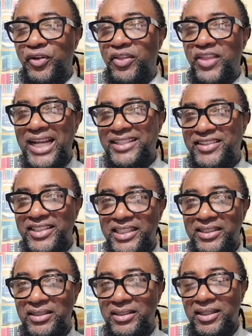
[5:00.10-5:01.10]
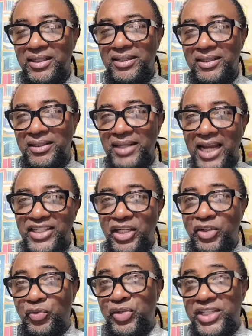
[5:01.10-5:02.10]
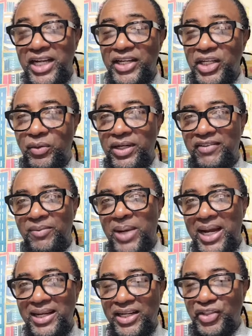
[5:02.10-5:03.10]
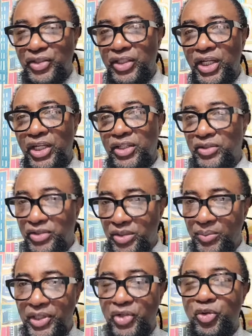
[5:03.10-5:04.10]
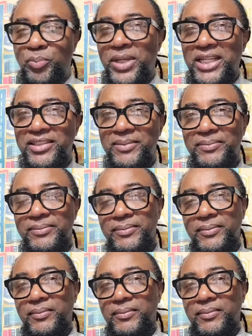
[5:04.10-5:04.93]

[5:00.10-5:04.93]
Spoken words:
for that seat. Nigel could resign, no one have a by-election, so somebody could replace him.